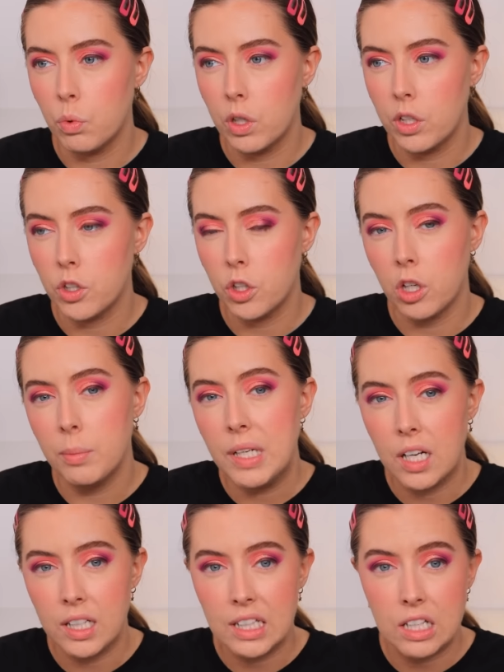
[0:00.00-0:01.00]
would go
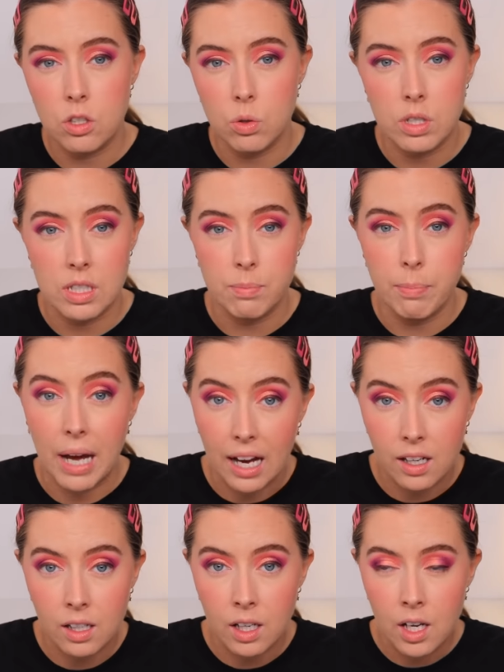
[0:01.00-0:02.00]
behind their daughter's
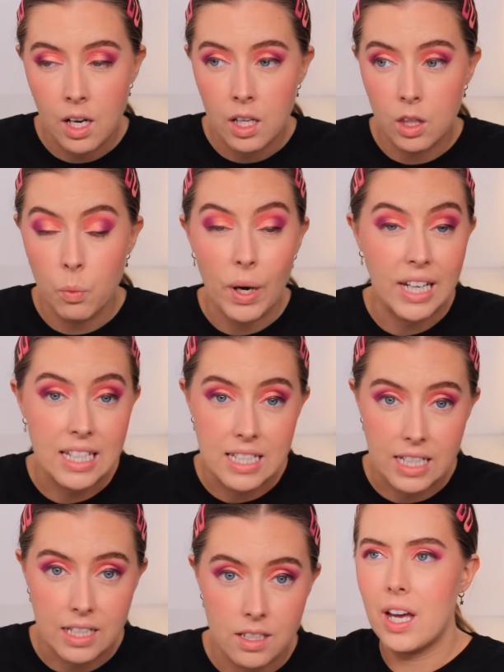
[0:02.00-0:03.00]
back the way he
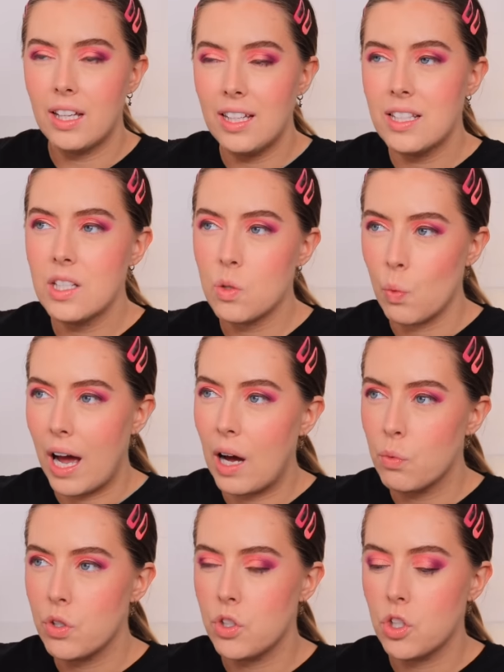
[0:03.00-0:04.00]
did. And this as
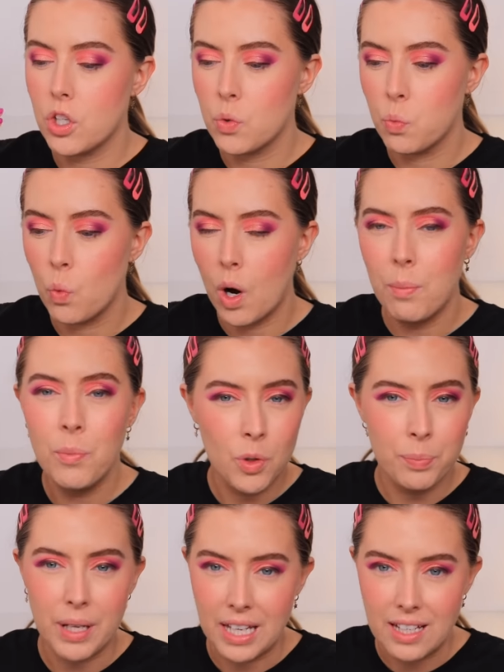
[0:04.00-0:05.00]
well was just one
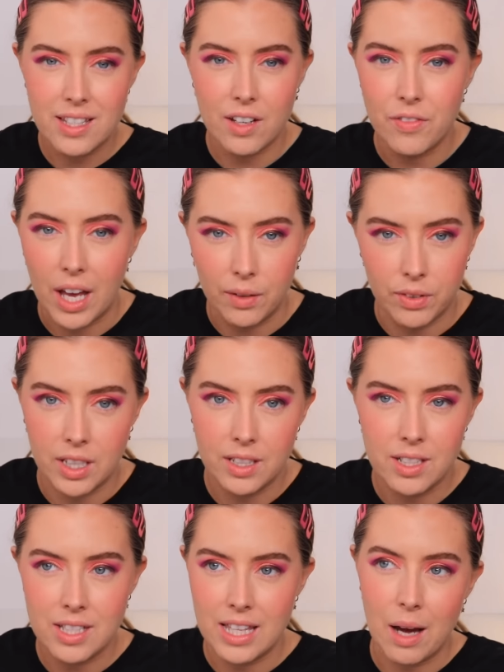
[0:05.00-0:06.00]
more piece of
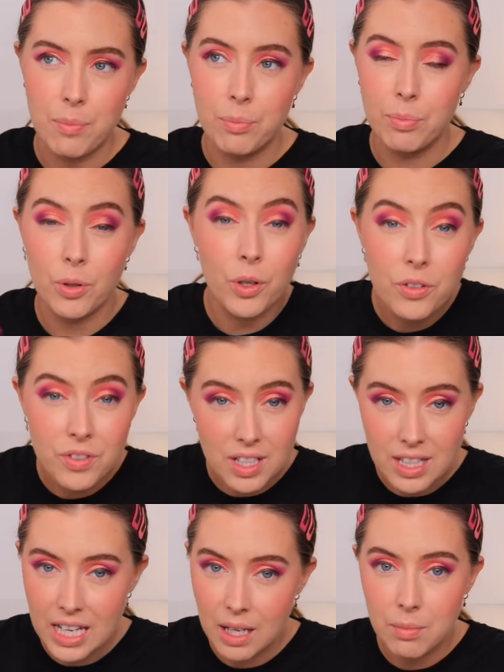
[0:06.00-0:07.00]
evidence that proved
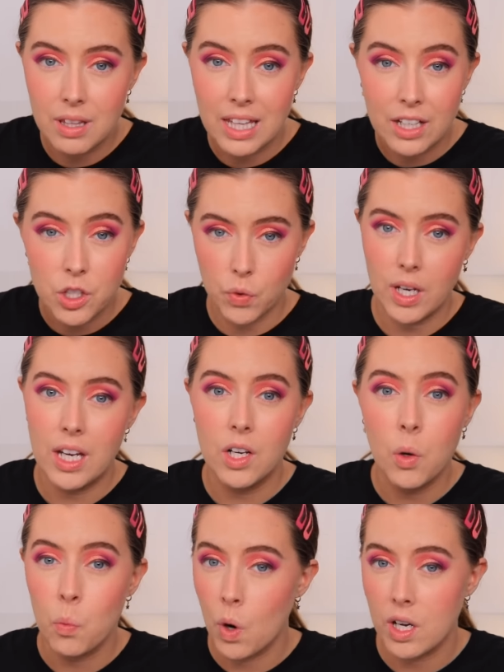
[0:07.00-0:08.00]
to them that
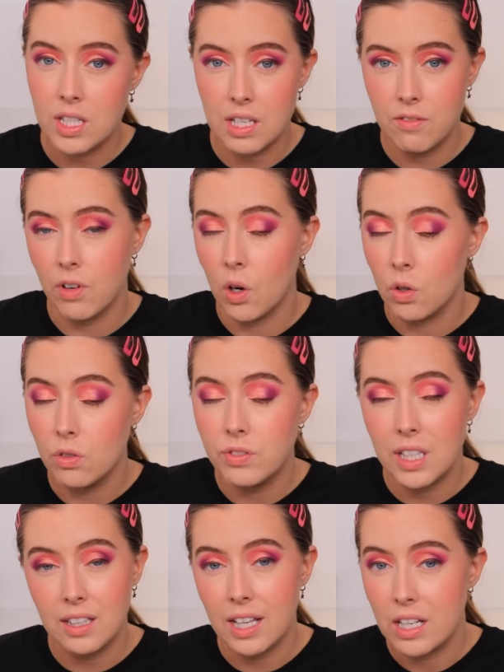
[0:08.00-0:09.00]
Shrien was involved
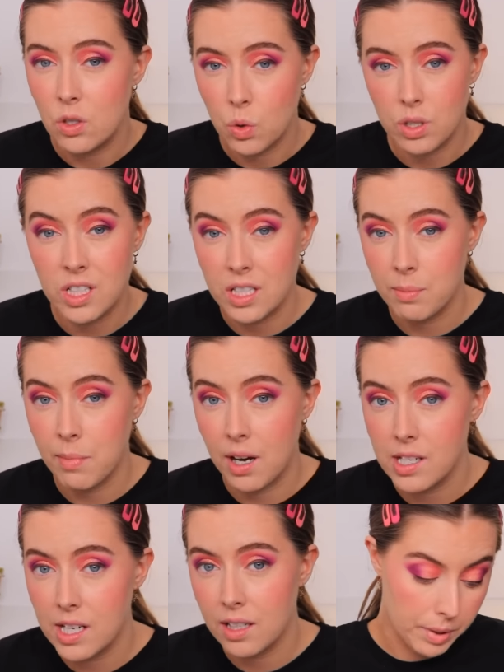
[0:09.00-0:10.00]
in their daughter's
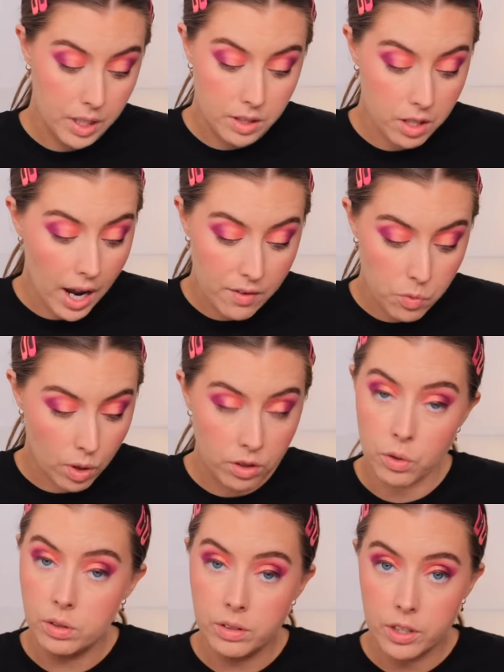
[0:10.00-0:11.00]
murder. But not everyone
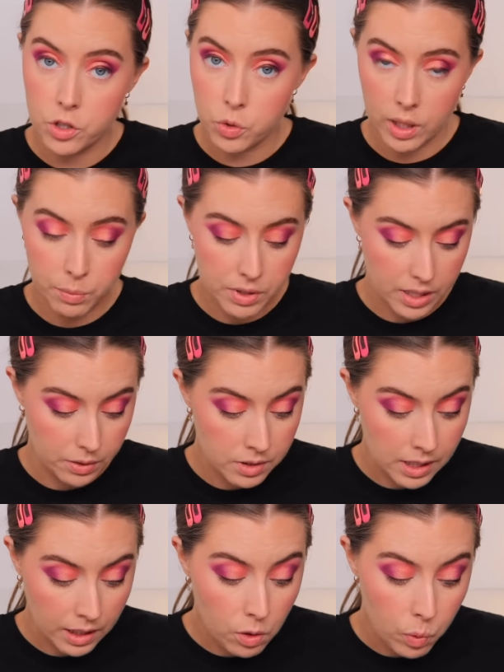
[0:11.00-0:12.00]
thought that Shrien was
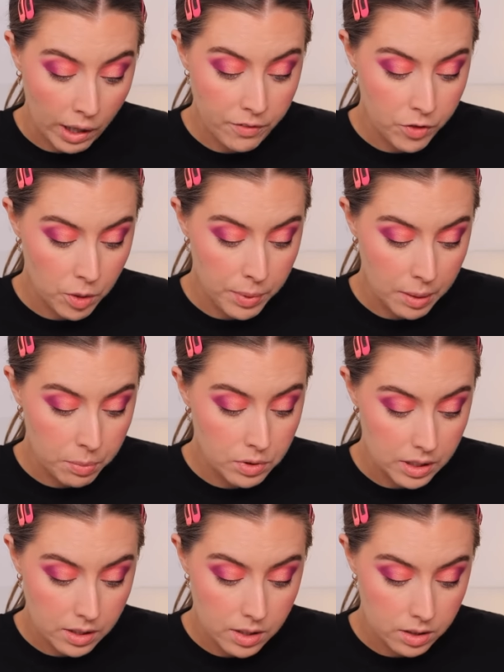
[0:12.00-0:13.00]
guilty. Quite a few people
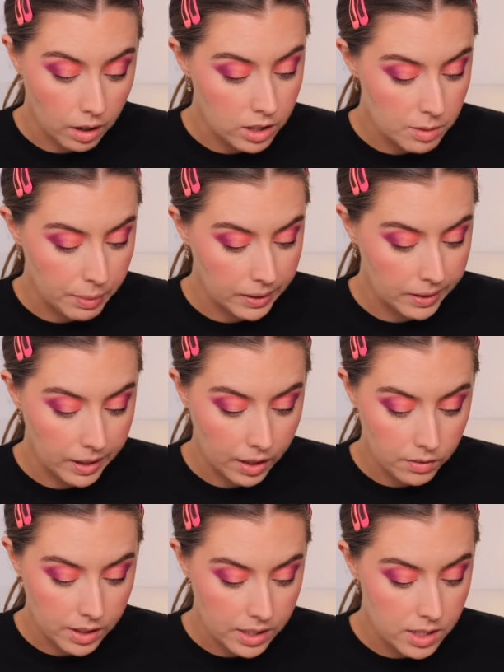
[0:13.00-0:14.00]
did start speaking
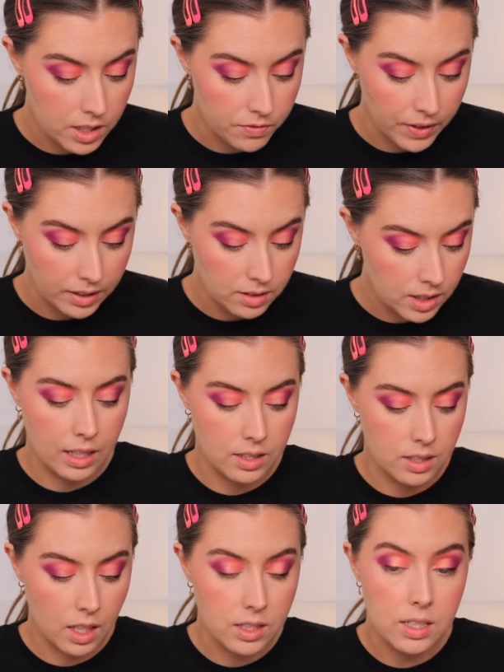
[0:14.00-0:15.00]
out in his defense and
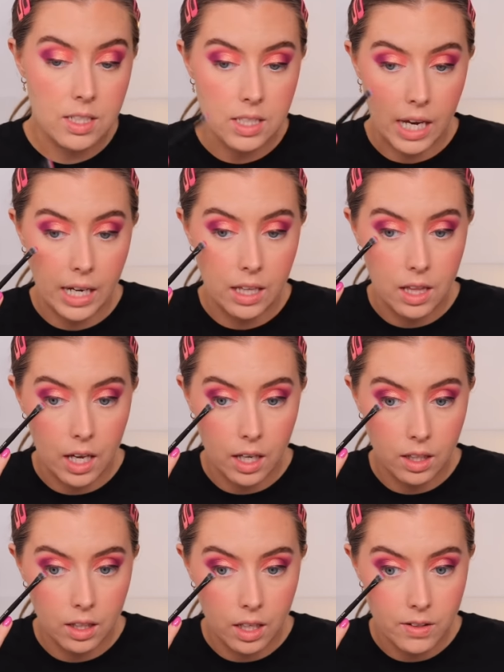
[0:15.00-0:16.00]
started to say
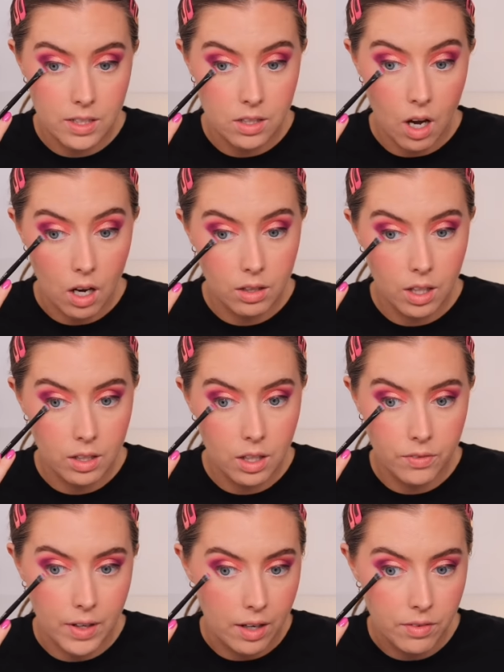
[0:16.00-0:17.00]
that there is not
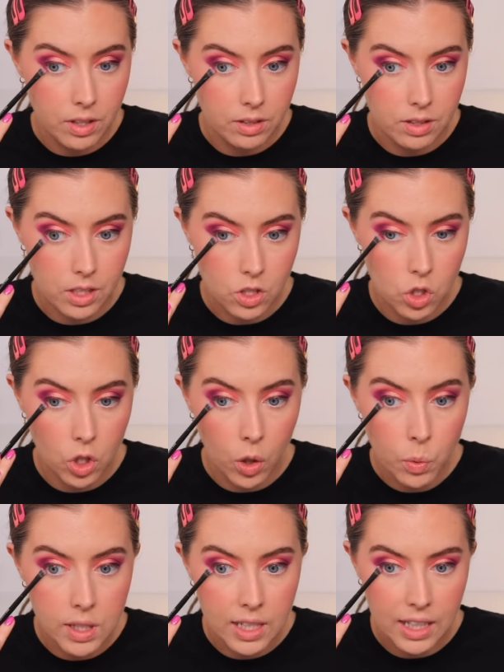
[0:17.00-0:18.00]
enough evidence. There's
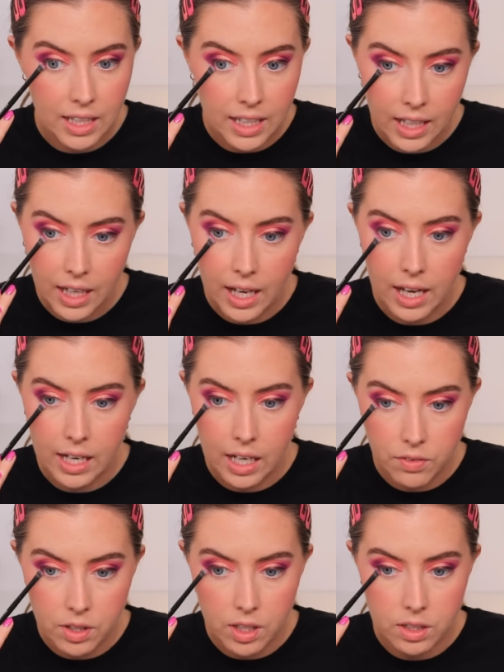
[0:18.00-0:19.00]
no clear
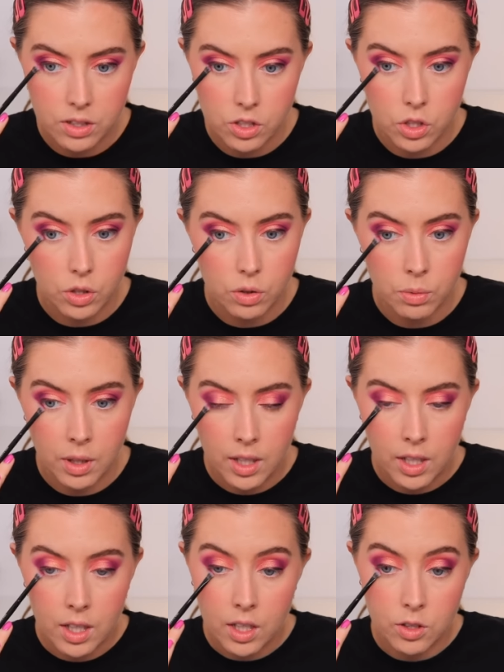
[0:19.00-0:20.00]
evidence to
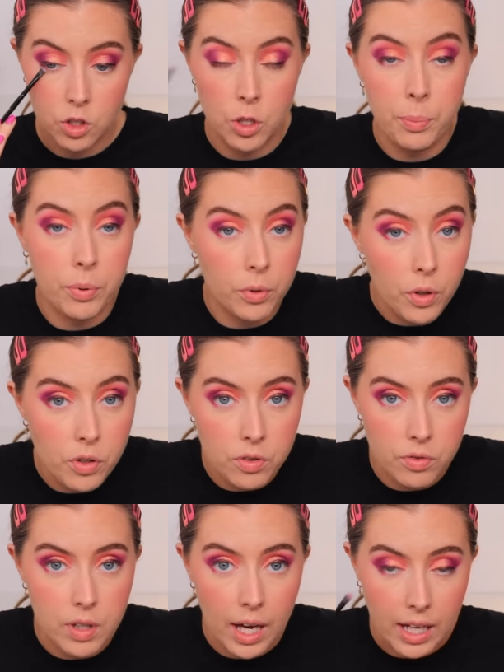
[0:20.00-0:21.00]
to
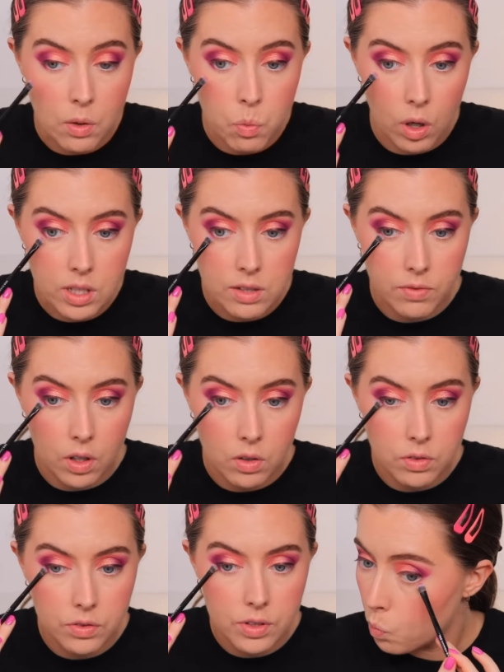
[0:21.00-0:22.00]
prove that he was
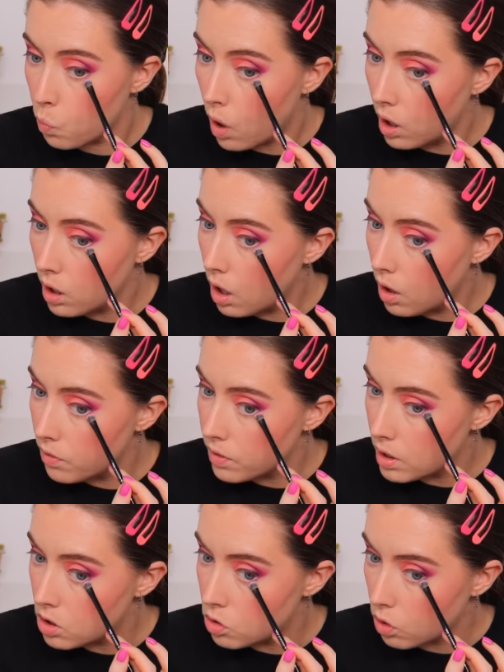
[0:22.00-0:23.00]
involved. One of
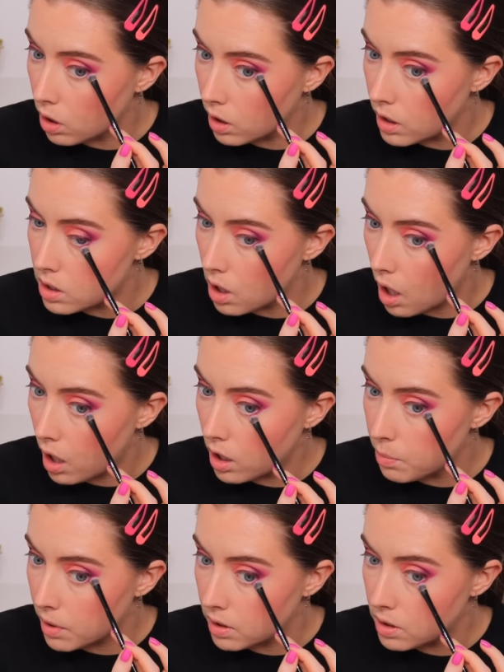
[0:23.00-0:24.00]
the strongest
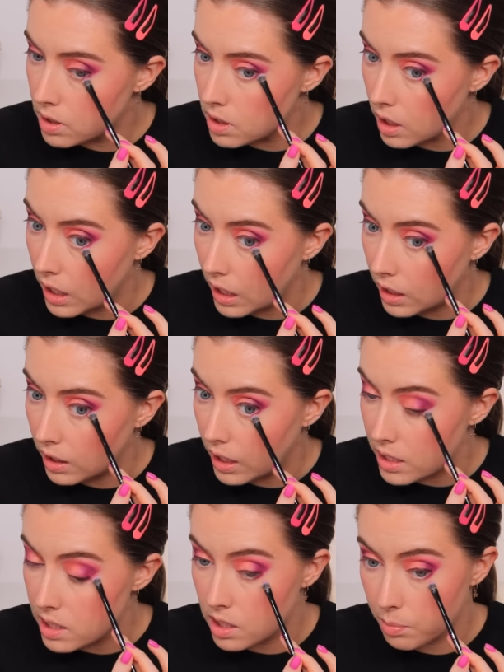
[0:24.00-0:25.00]
arguments in
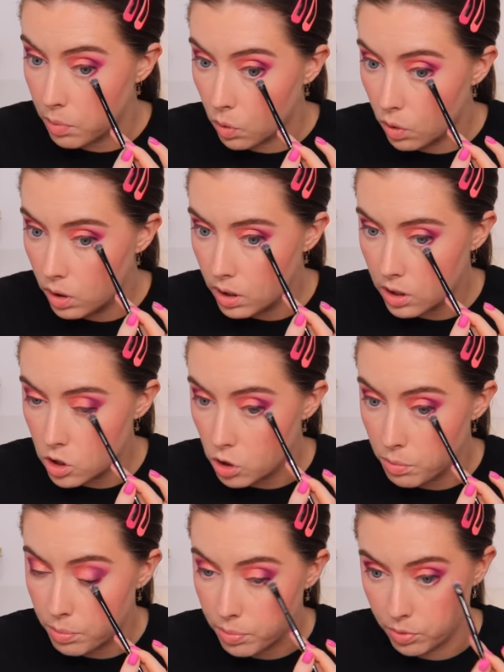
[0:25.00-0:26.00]
his support
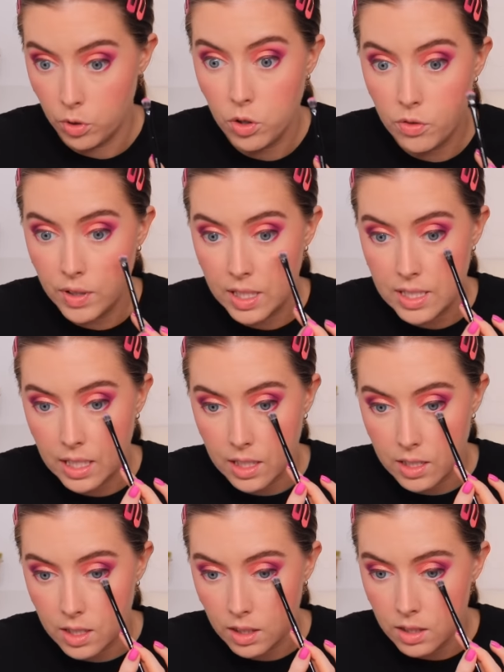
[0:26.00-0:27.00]
to prove his
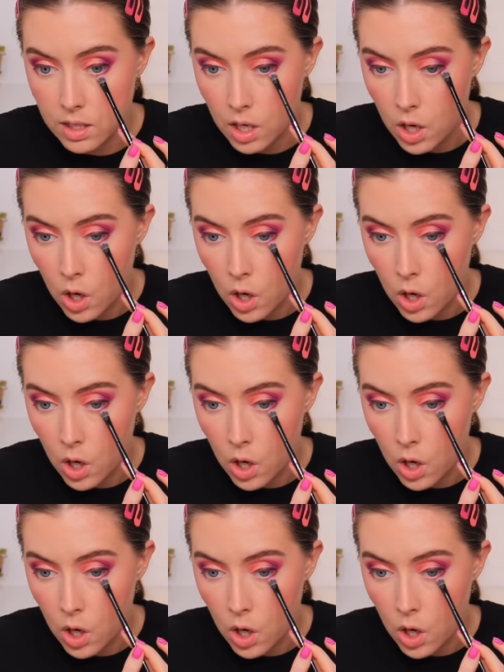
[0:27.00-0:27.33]
innocence